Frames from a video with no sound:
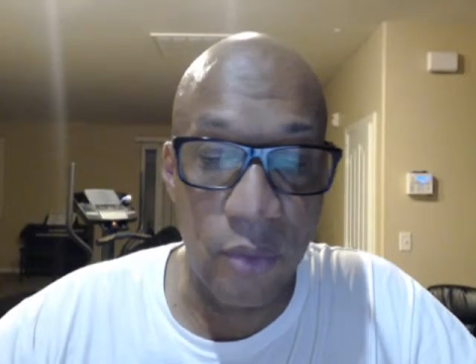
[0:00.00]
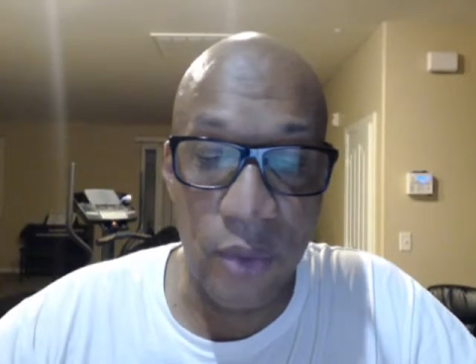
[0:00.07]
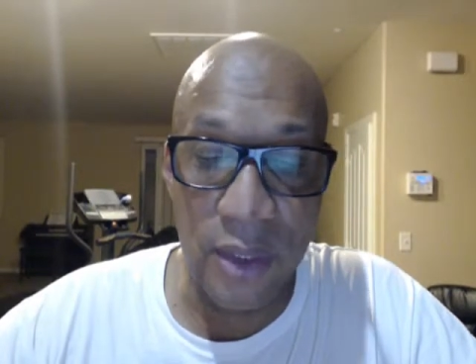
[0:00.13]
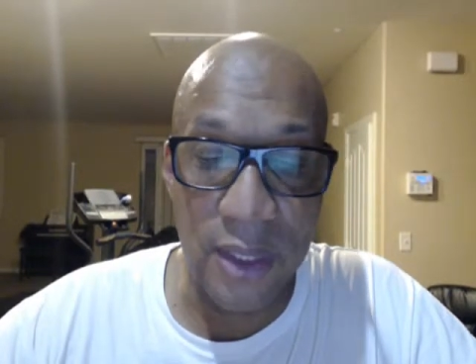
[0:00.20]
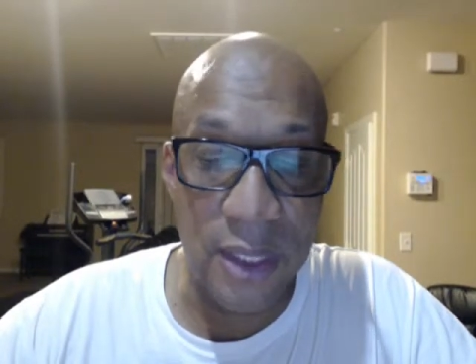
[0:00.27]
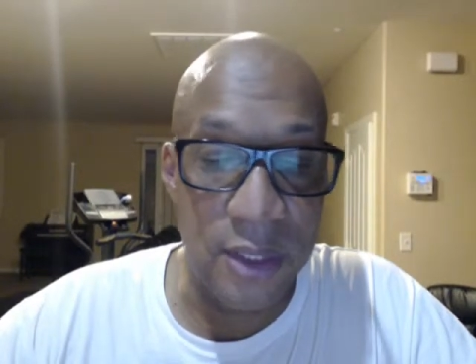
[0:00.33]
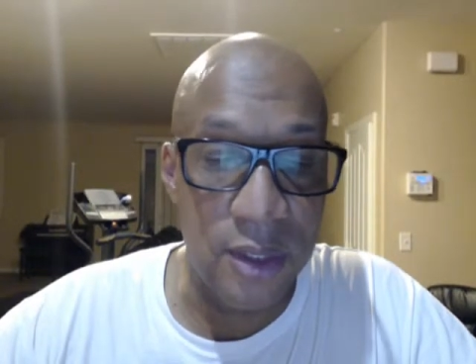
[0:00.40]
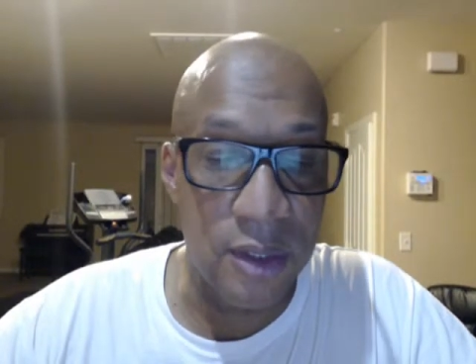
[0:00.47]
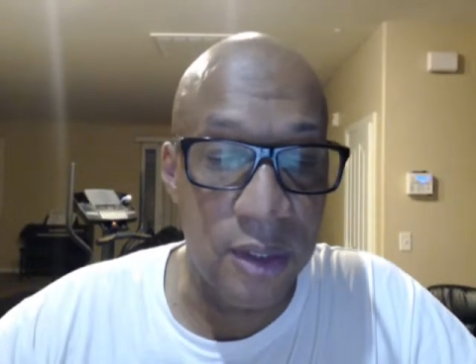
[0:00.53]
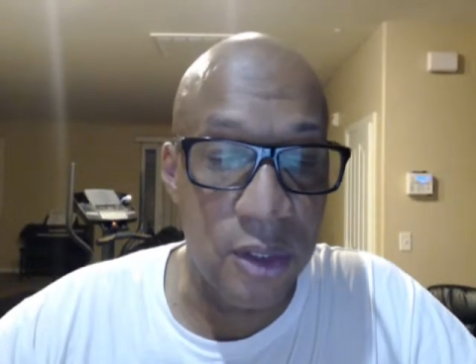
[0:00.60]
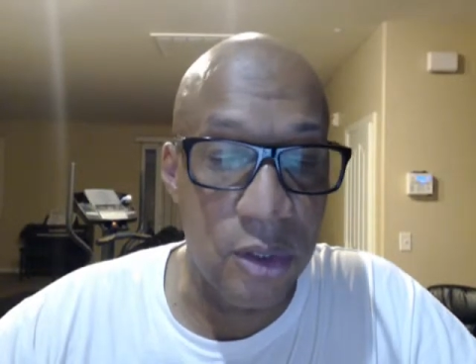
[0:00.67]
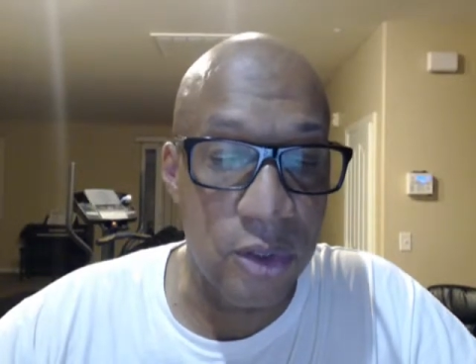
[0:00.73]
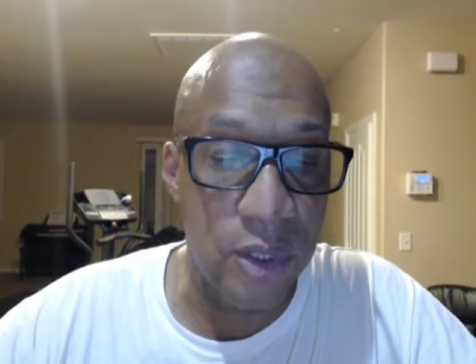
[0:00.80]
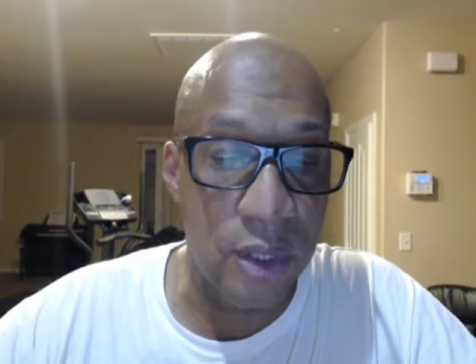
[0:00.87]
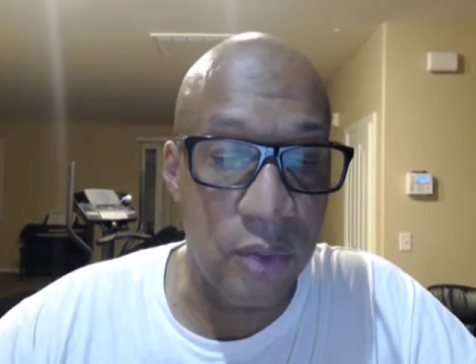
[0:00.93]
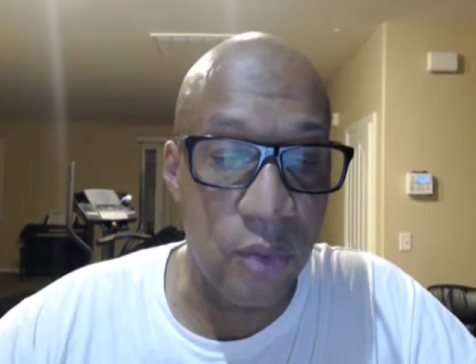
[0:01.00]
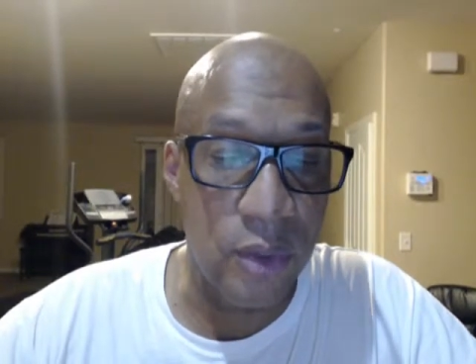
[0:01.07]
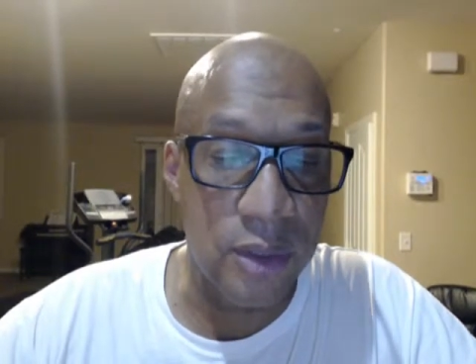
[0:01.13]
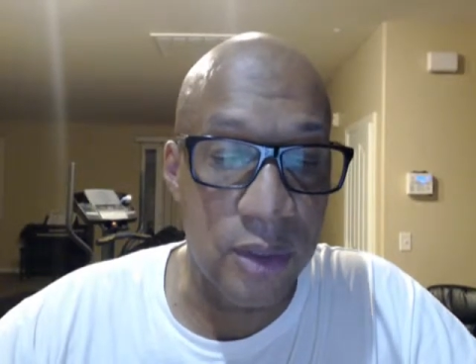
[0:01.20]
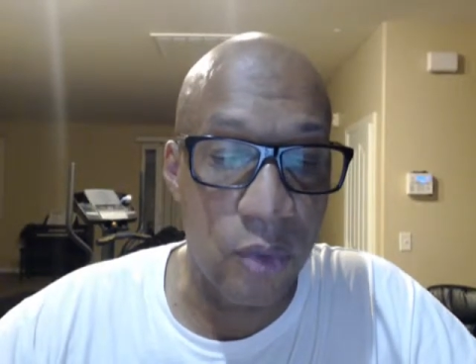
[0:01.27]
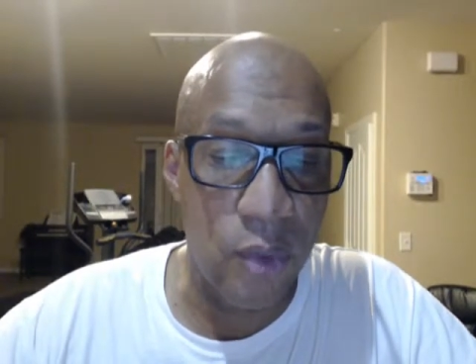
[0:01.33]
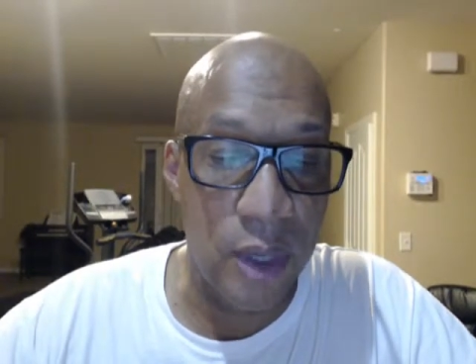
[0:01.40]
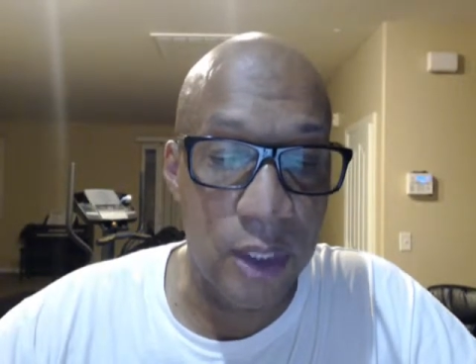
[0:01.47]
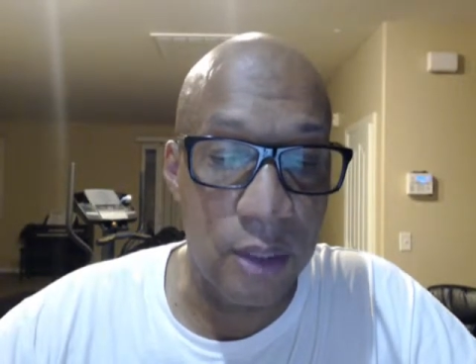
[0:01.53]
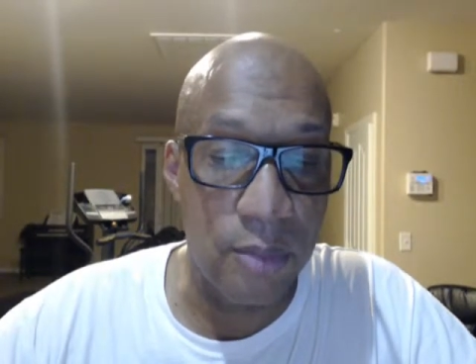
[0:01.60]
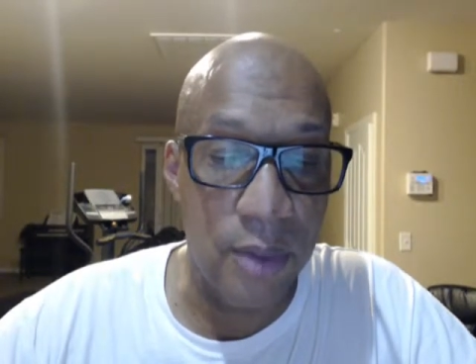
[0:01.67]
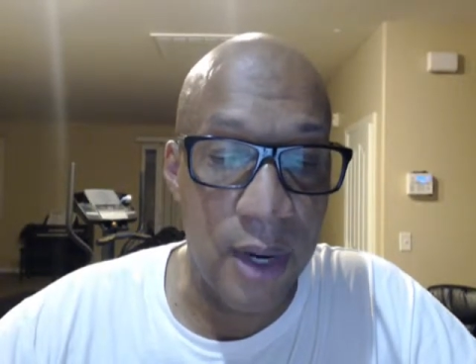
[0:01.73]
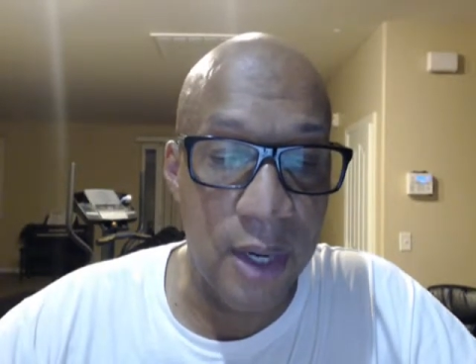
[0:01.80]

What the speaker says: religion usually was directed